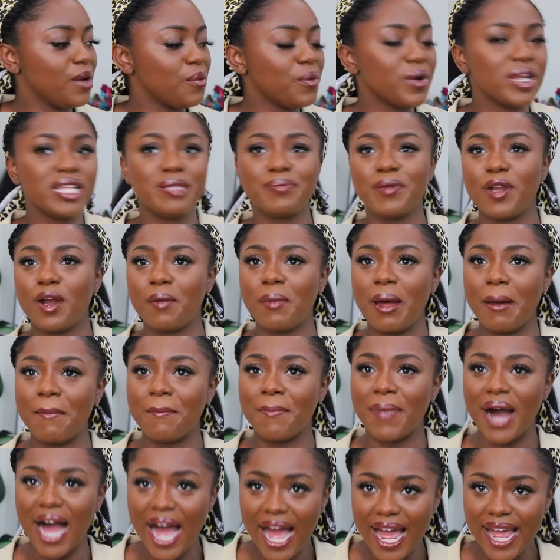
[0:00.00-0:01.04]
has been on my
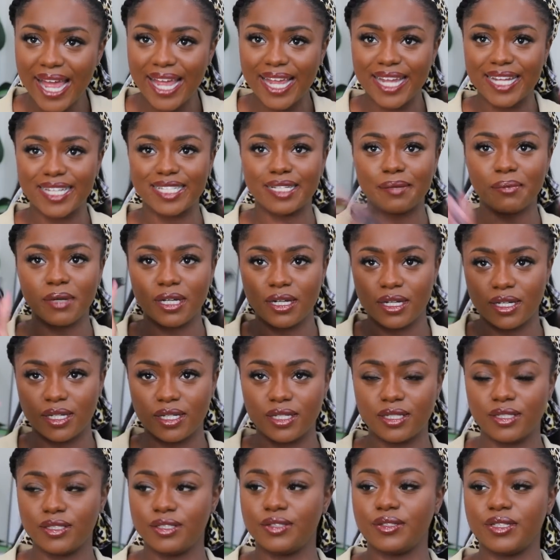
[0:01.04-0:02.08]
mind. I'm
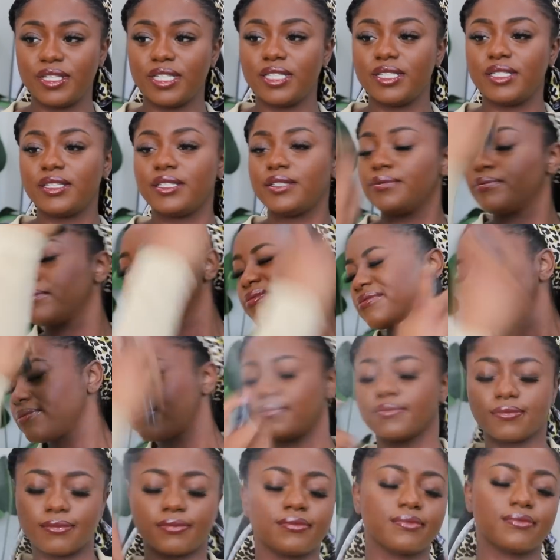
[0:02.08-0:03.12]
gonna do this.
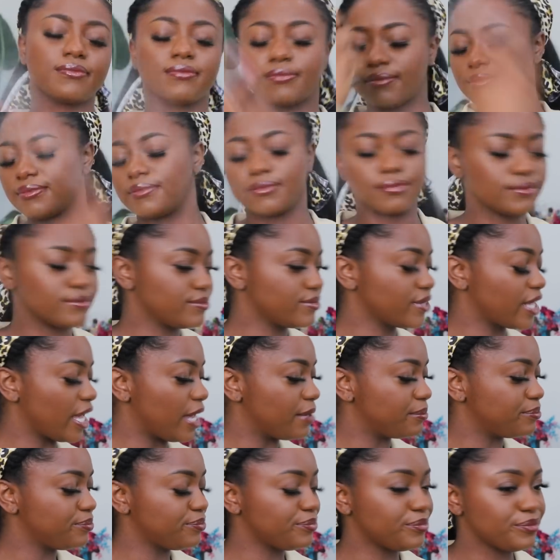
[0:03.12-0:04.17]

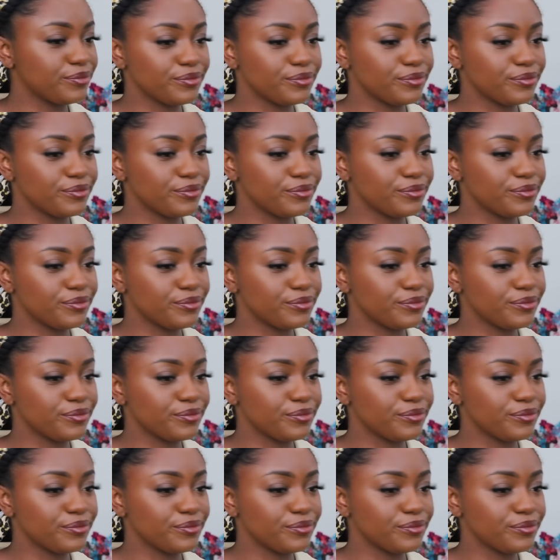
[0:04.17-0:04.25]
Okay.